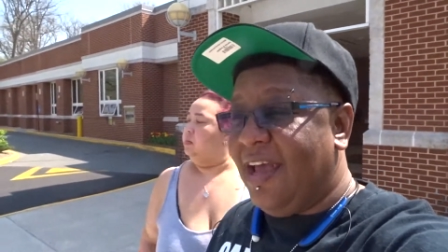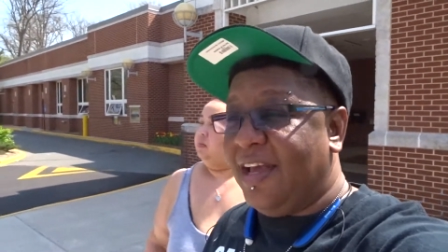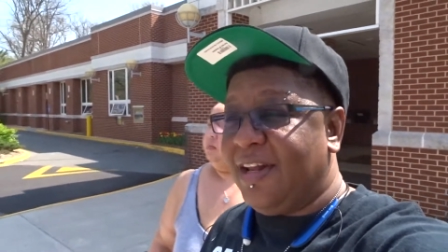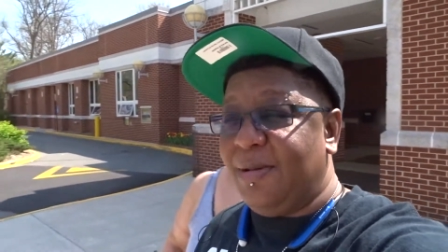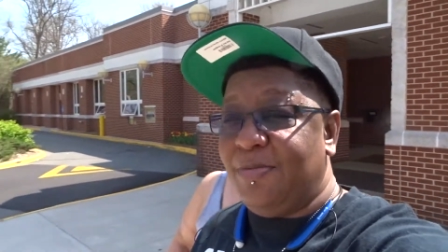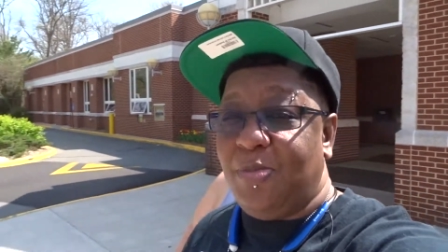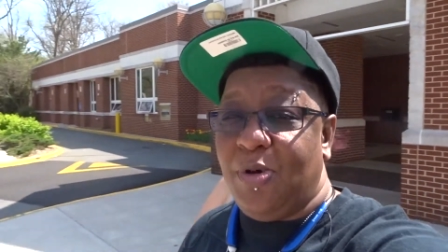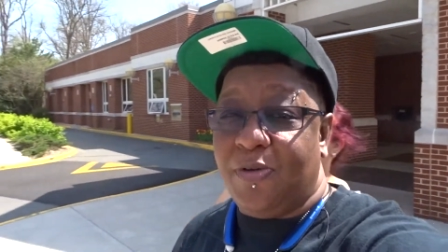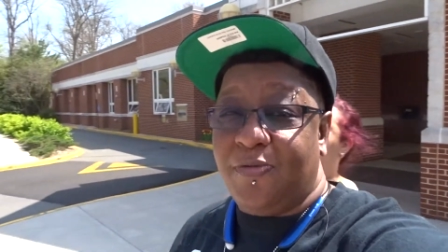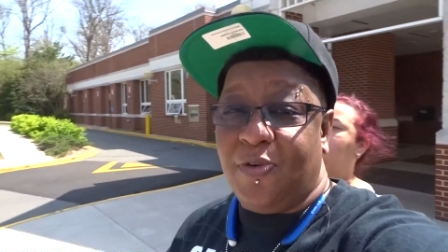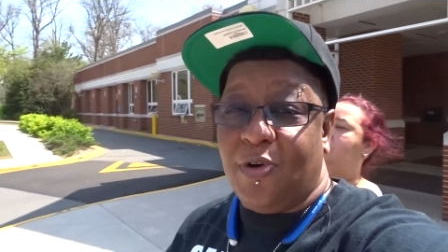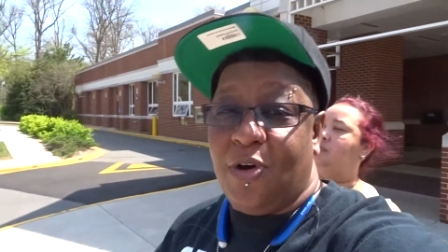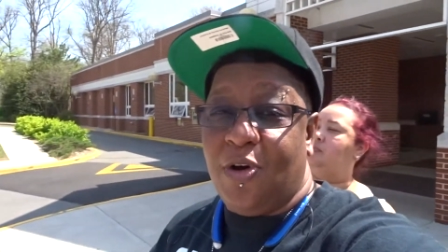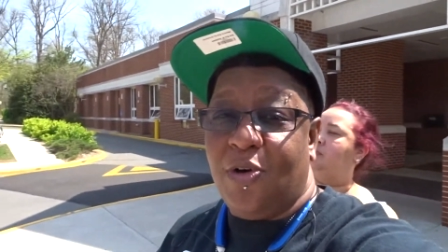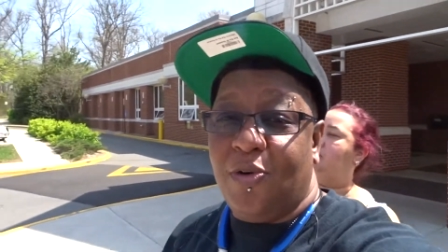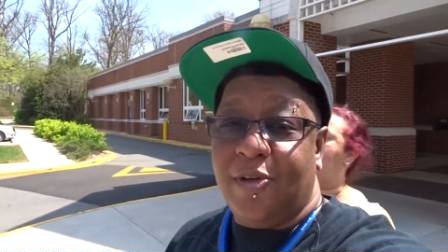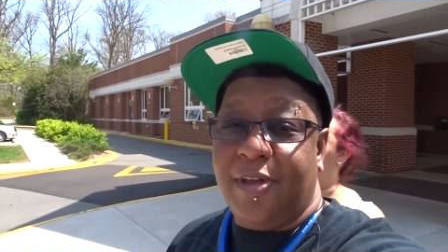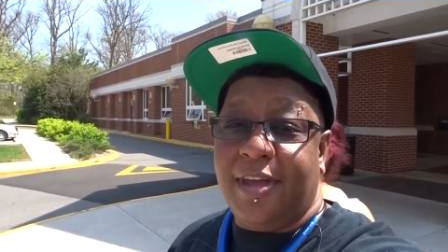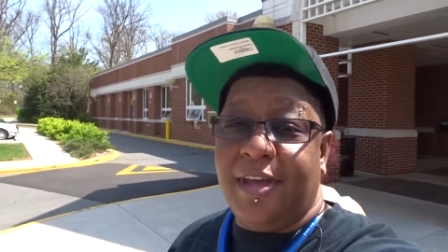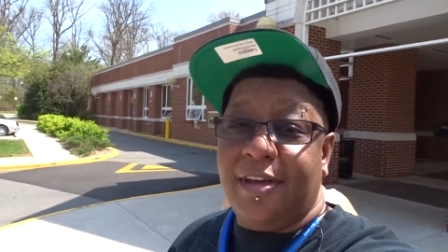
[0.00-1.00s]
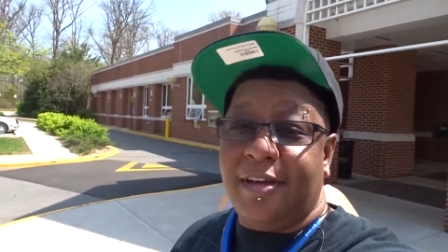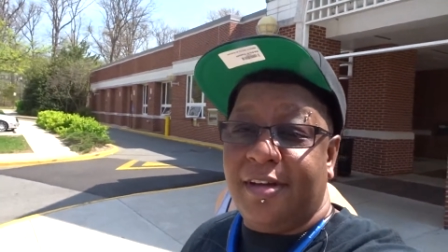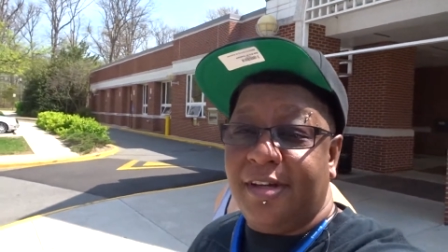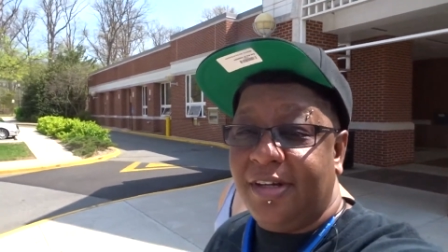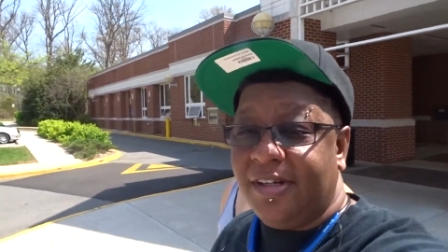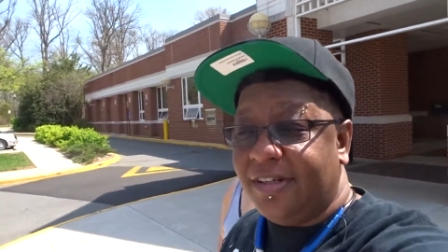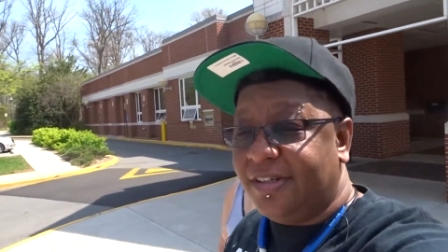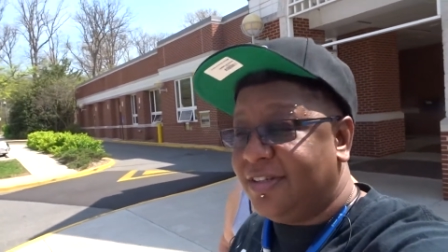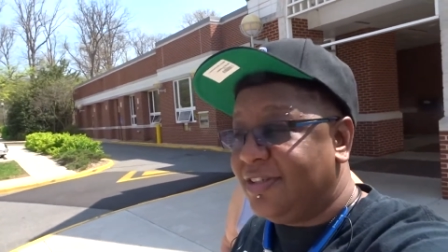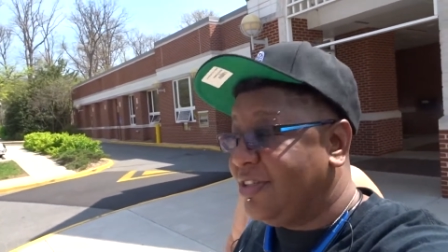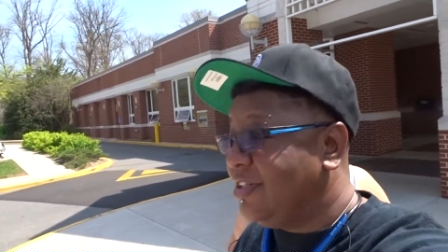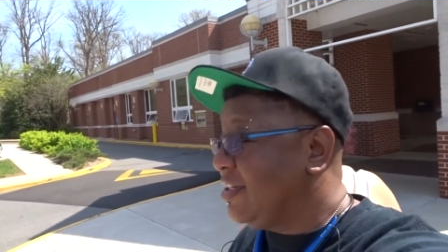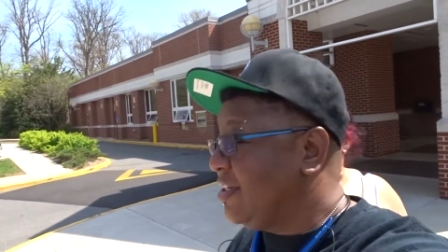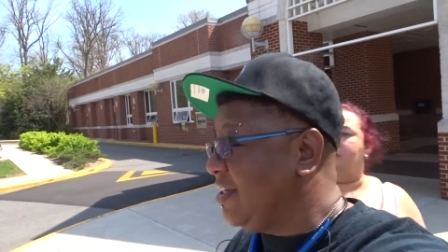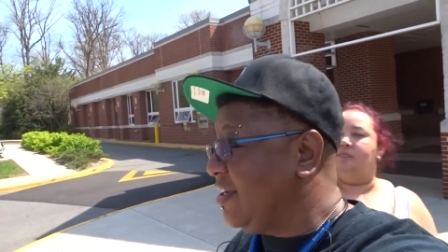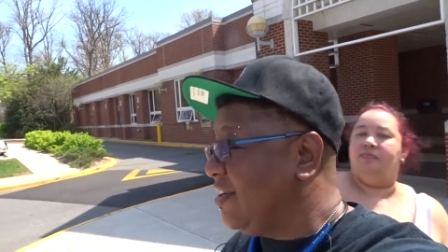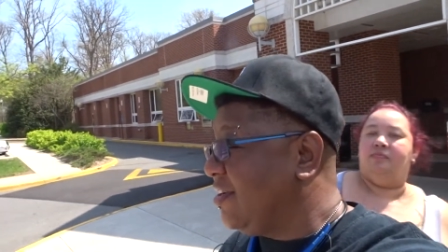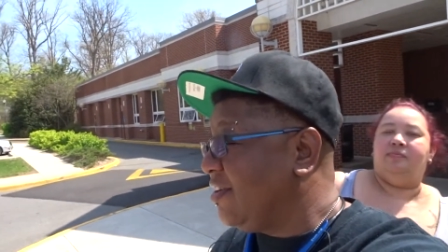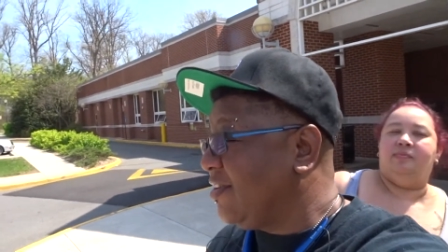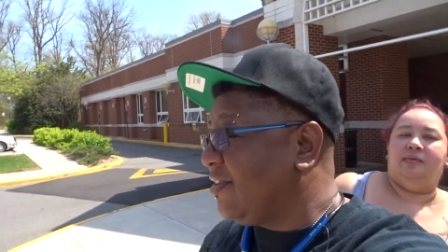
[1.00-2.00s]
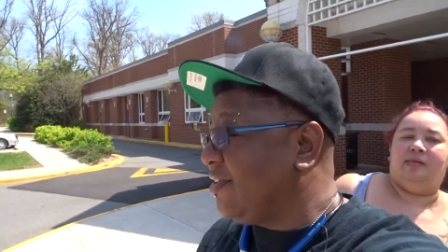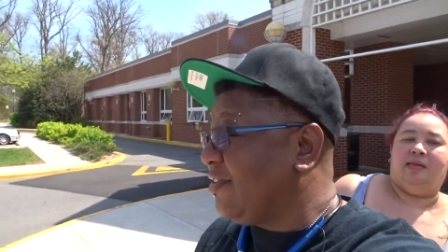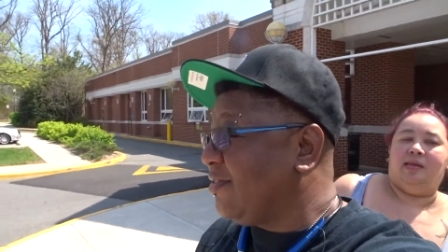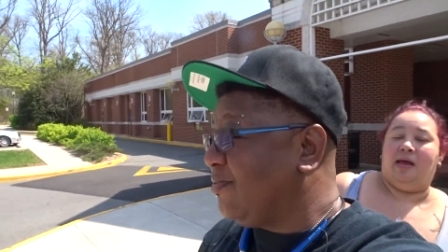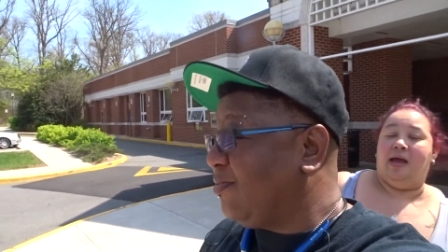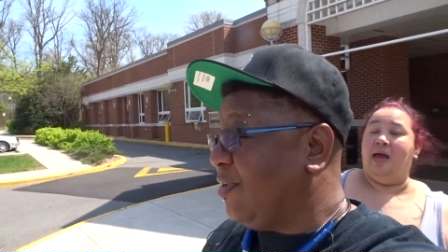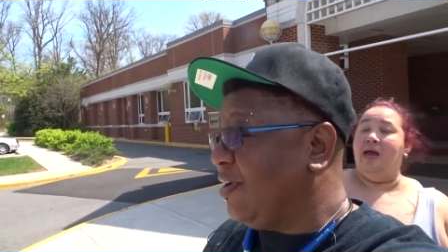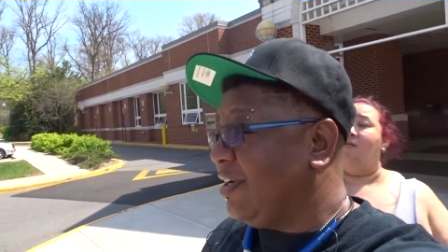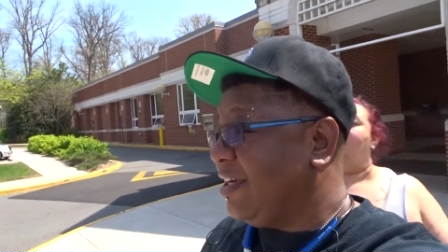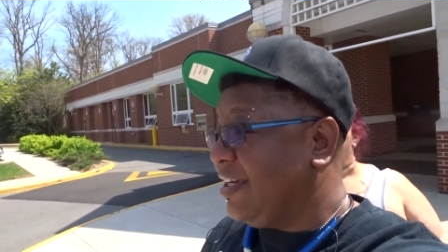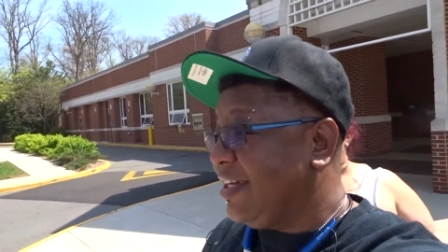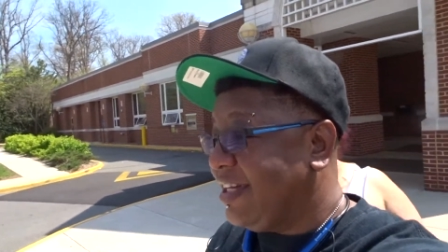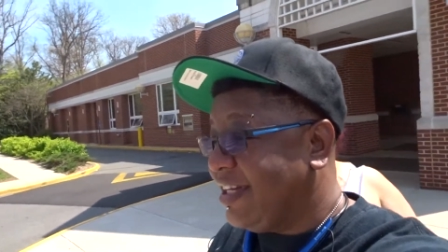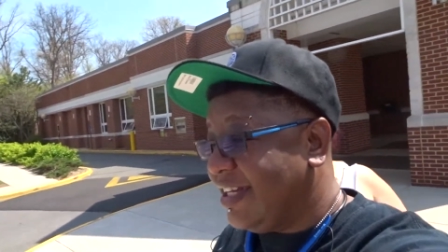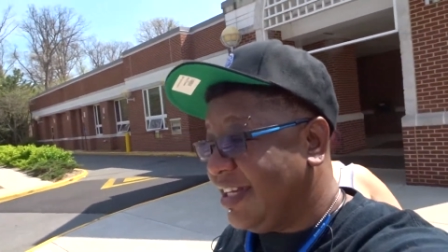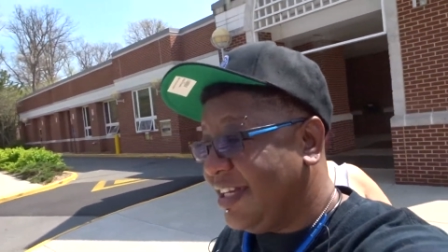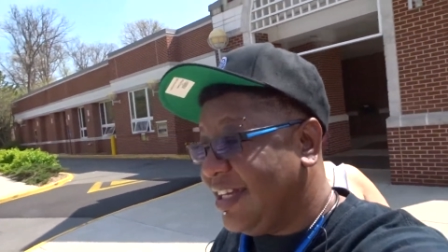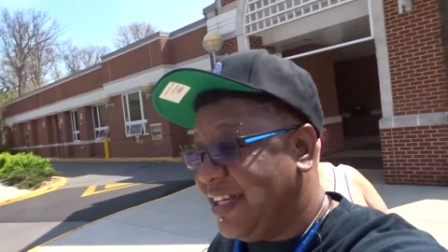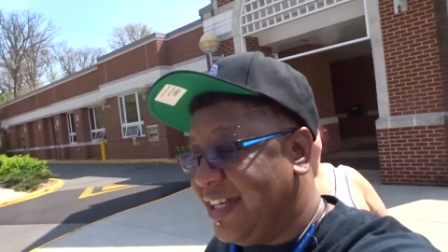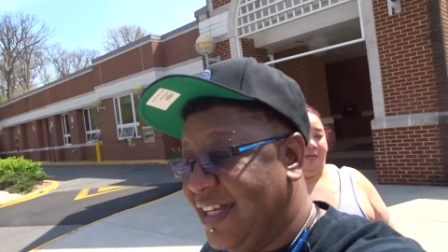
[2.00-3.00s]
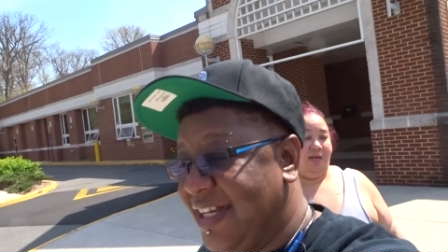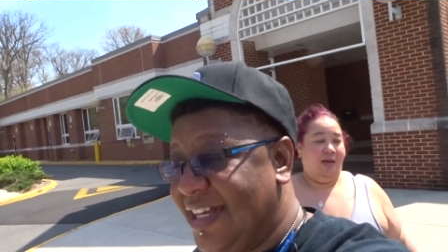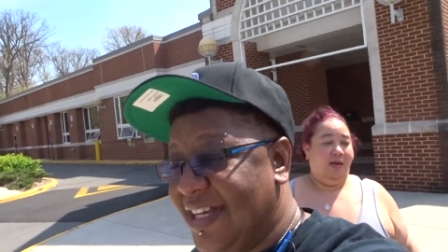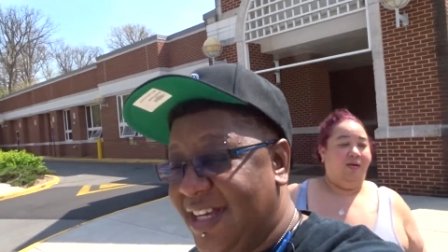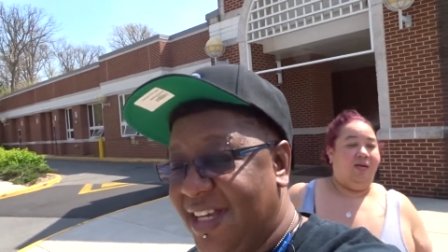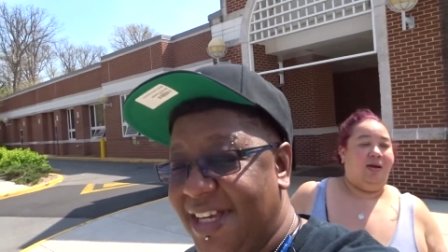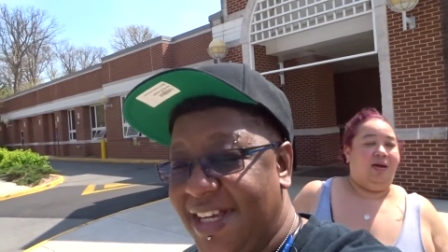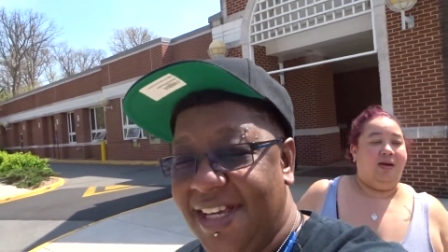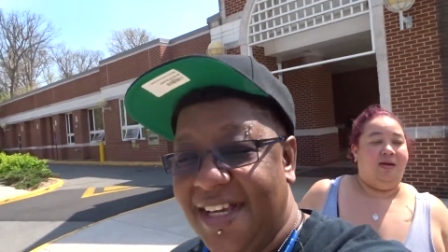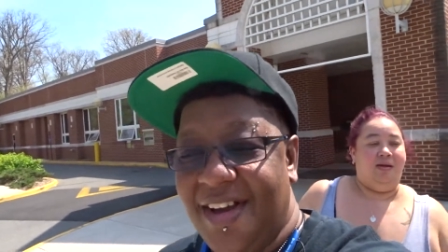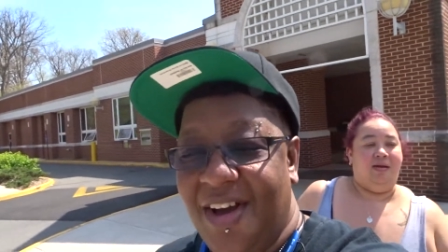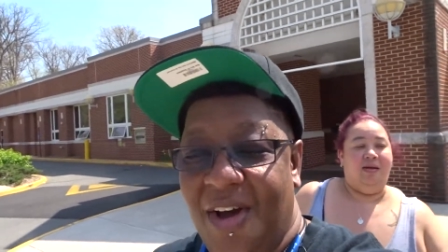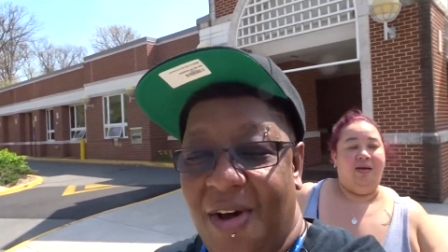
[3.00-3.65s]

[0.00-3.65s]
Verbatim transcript: Had to book for a whole year. I had a few months.